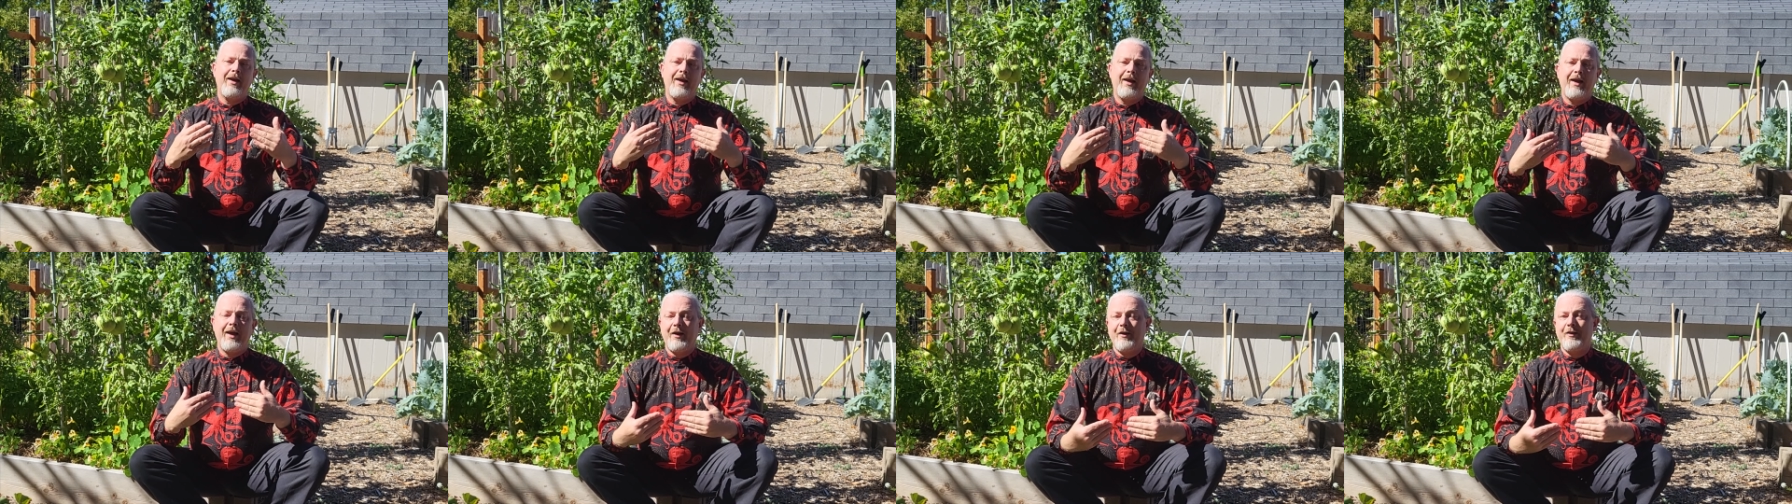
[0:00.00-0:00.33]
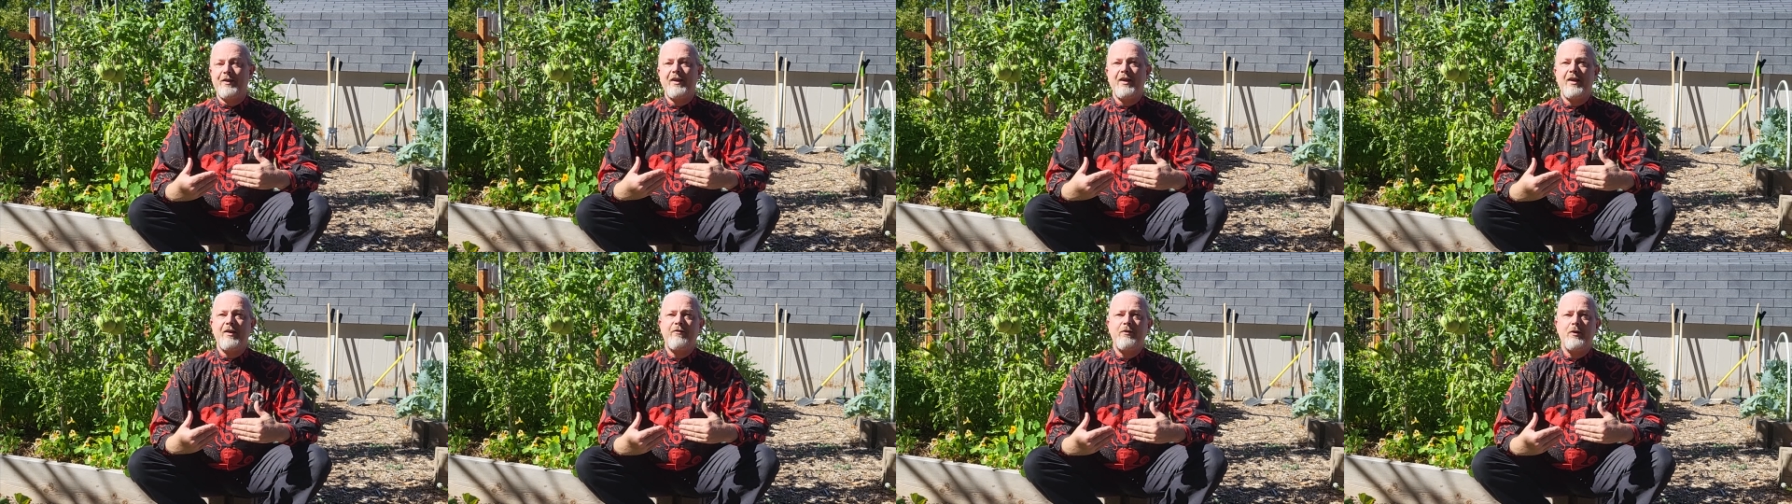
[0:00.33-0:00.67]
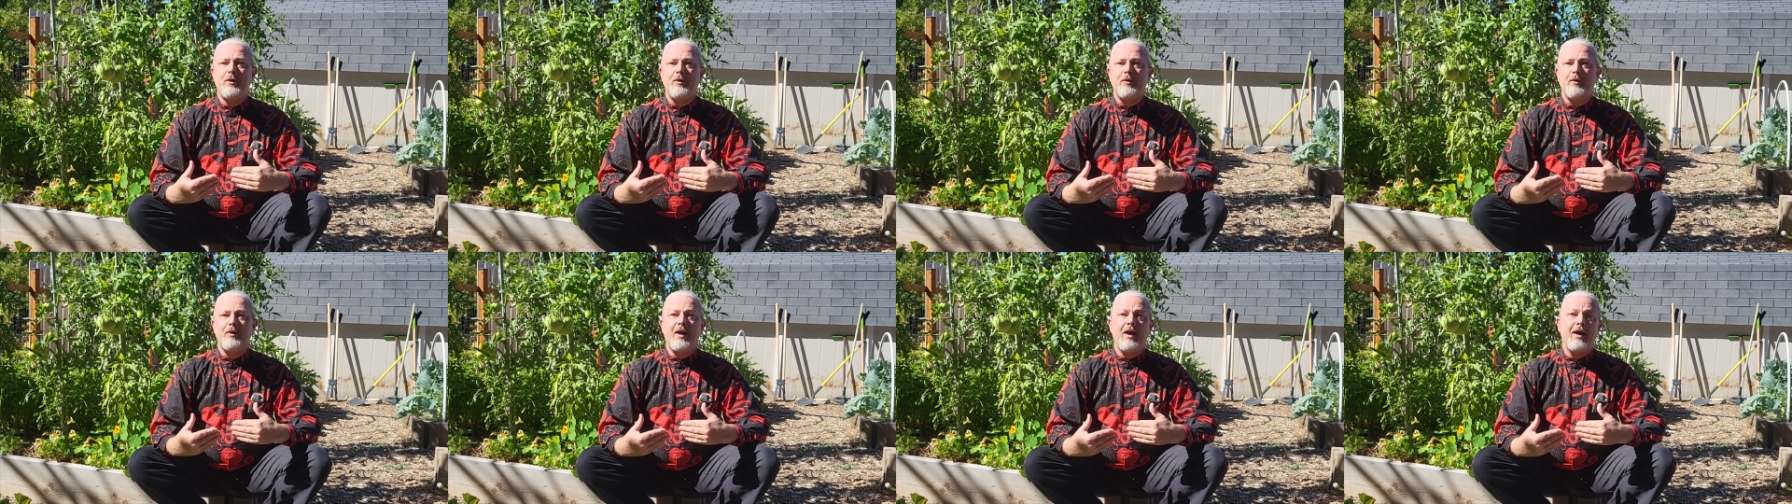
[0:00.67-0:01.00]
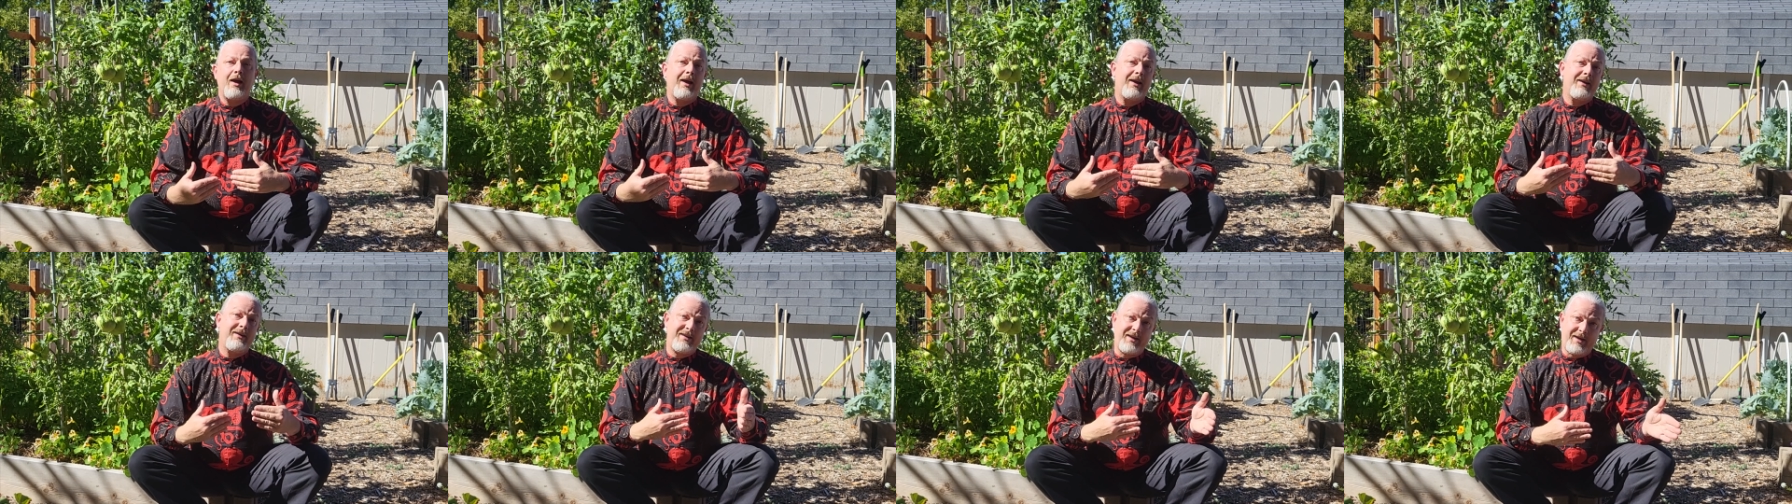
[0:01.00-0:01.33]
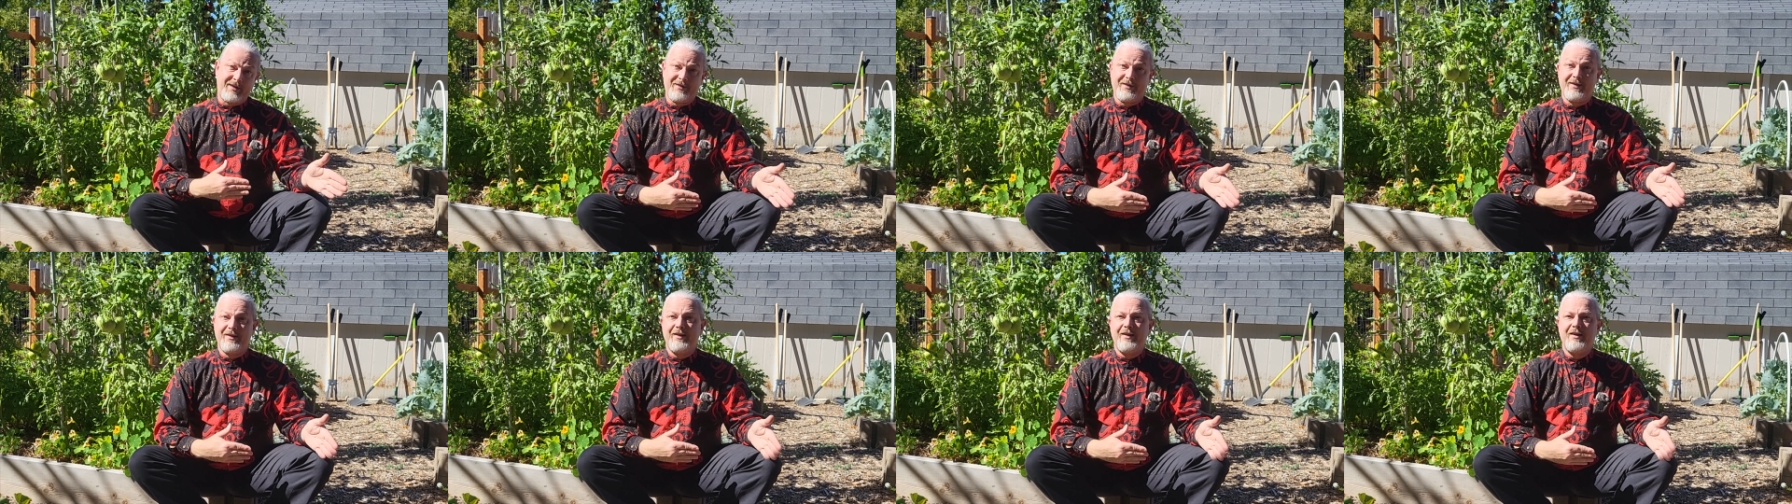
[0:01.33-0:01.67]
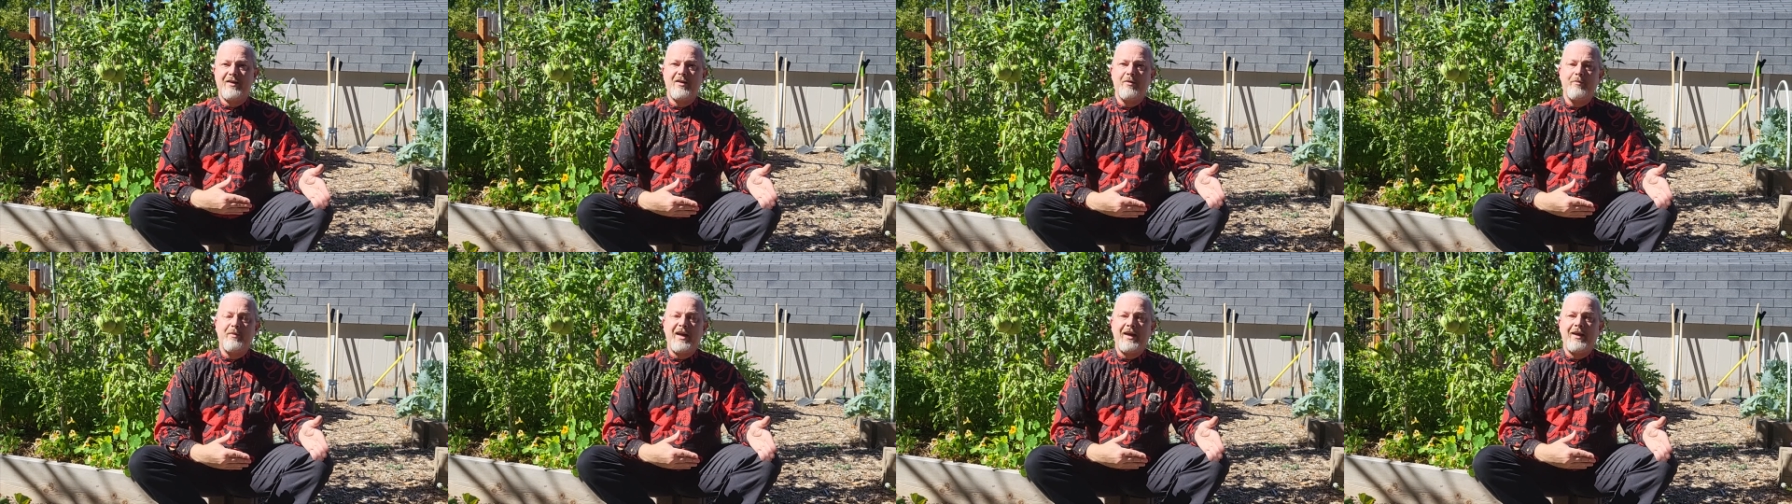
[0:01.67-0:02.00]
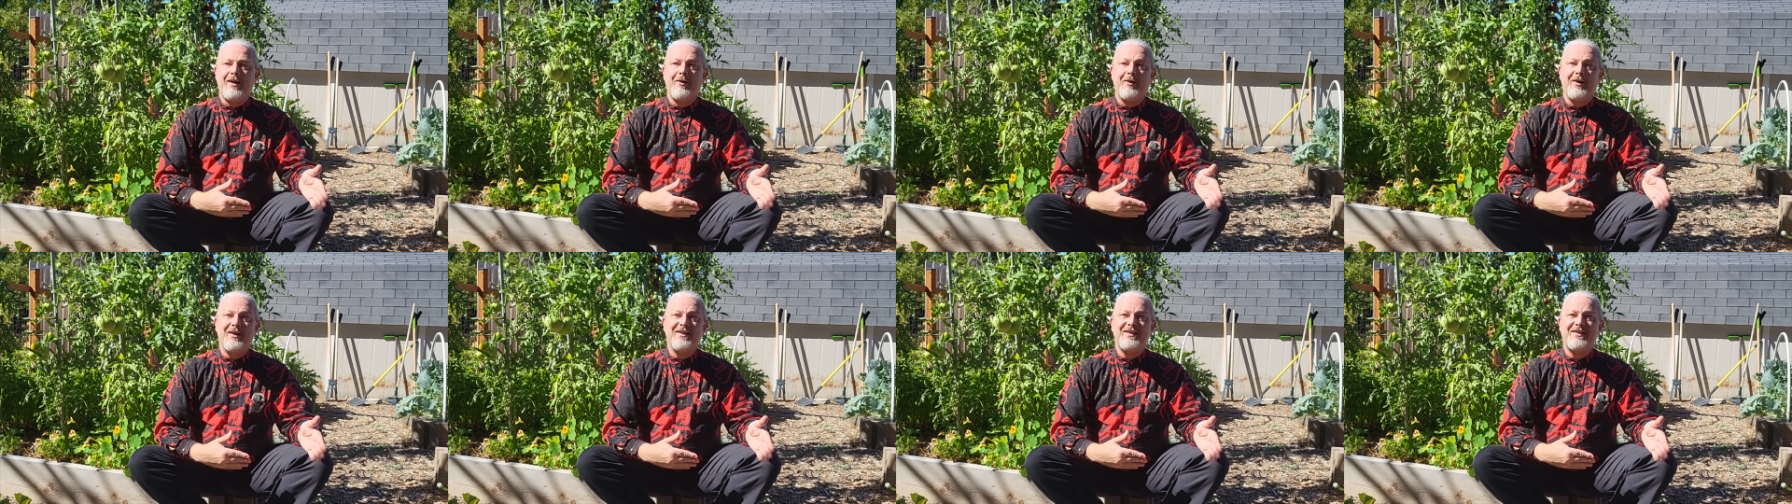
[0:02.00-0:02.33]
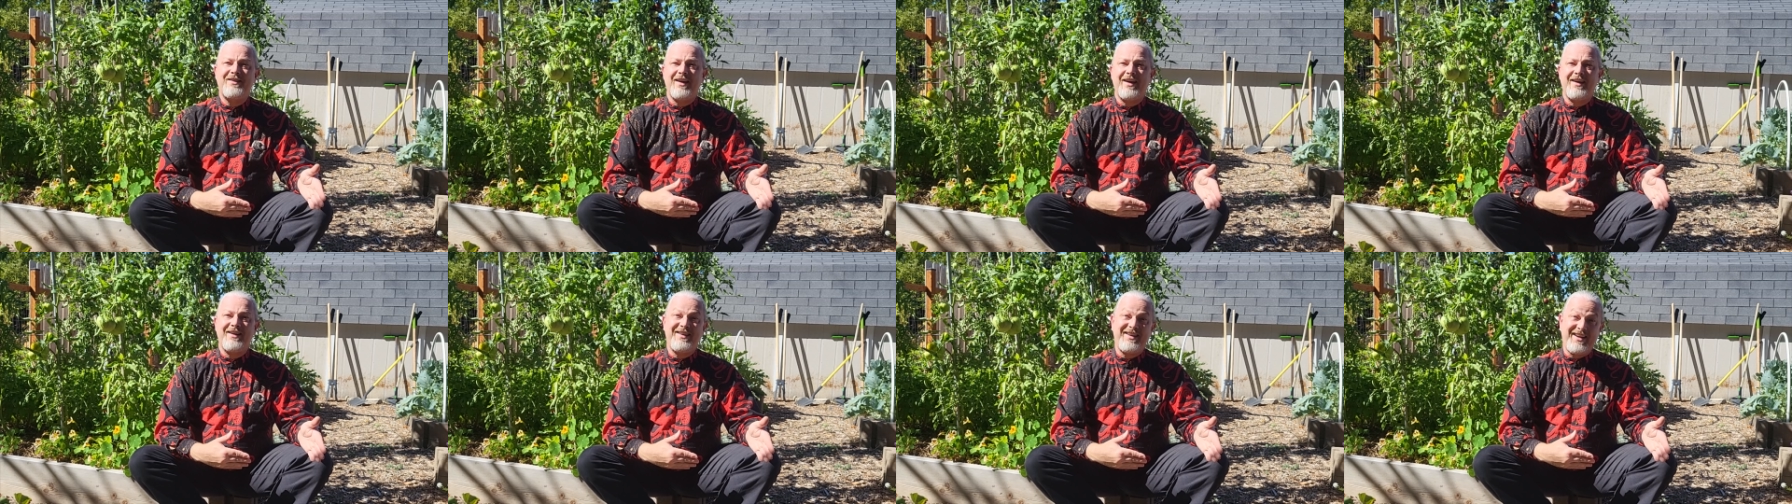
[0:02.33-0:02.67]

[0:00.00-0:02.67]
Healthy Food tested the tomato and said,